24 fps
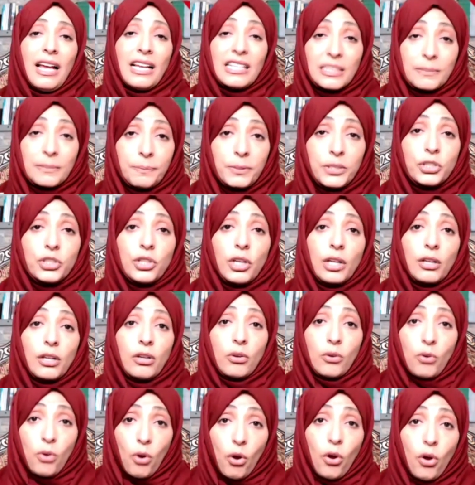special
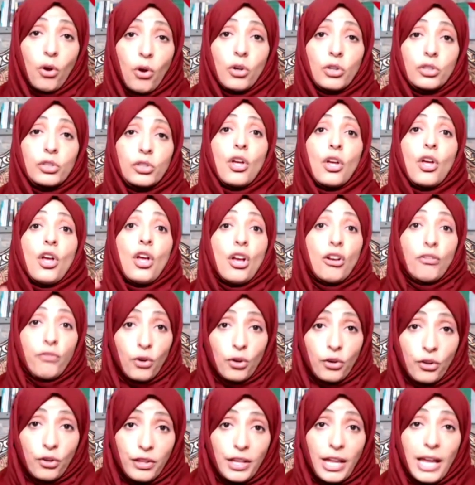court
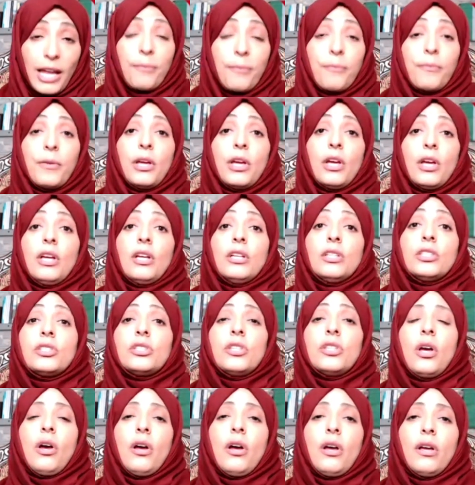for them.
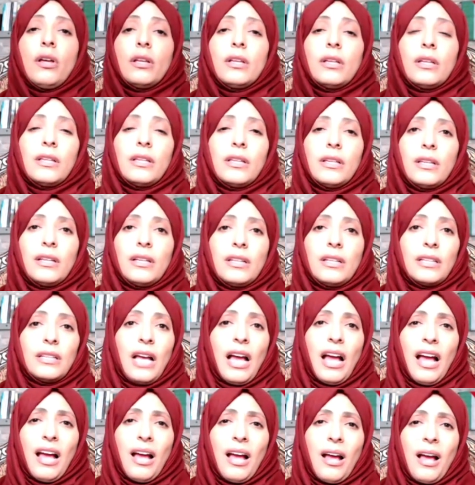So
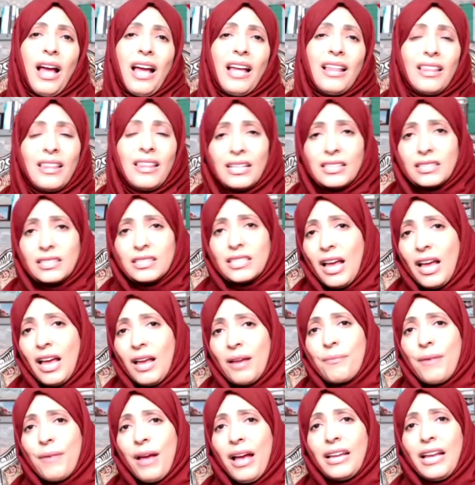at that
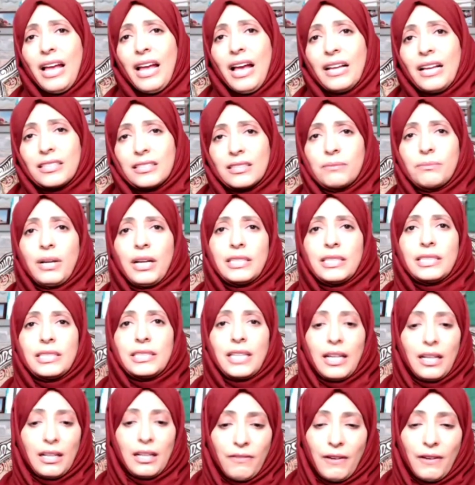time, I asked
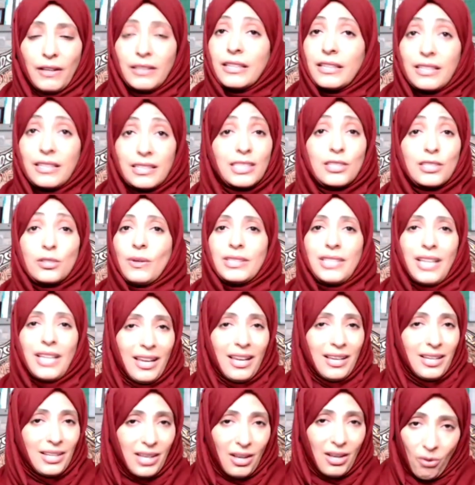myself, and this is what
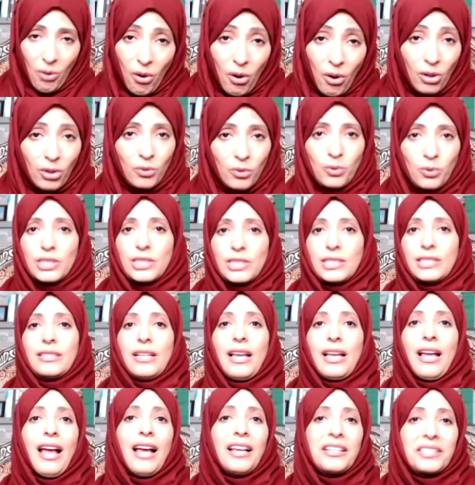I always
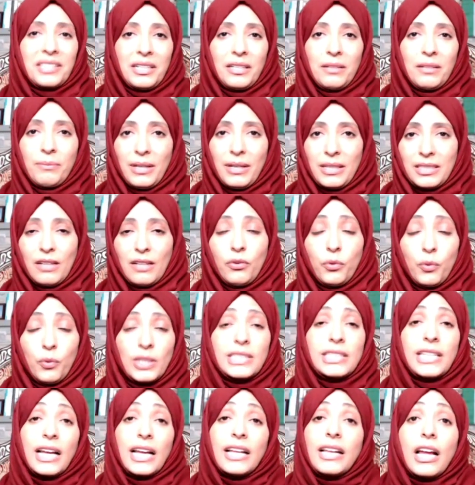asking myself,
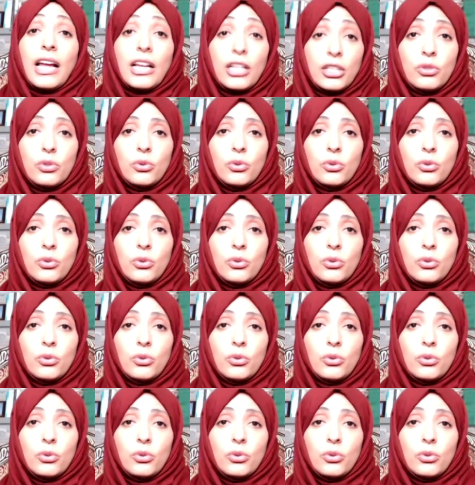what can I